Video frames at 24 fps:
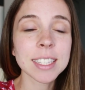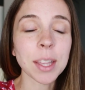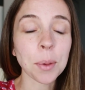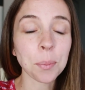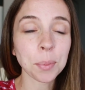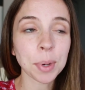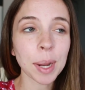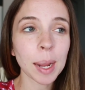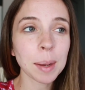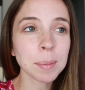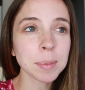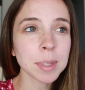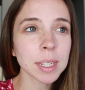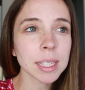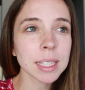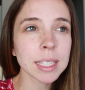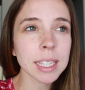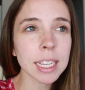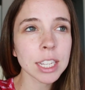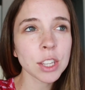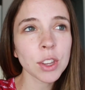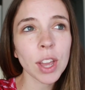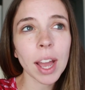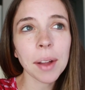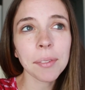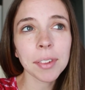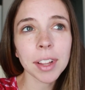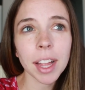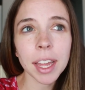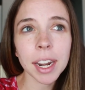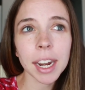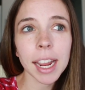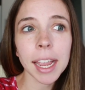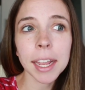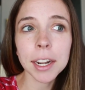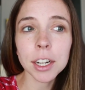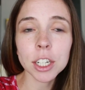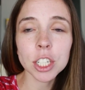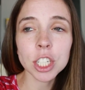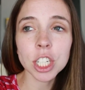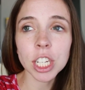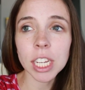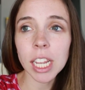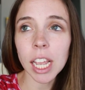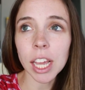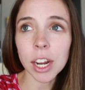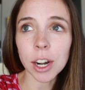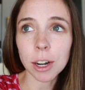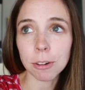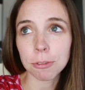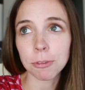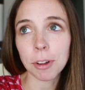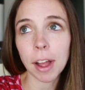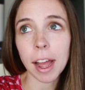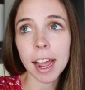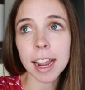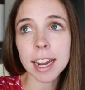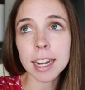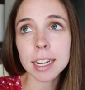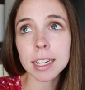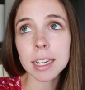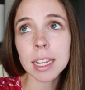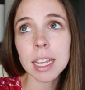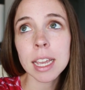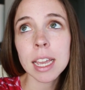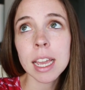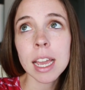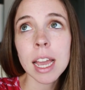Sometimes it's like you have a lot of energy and are fine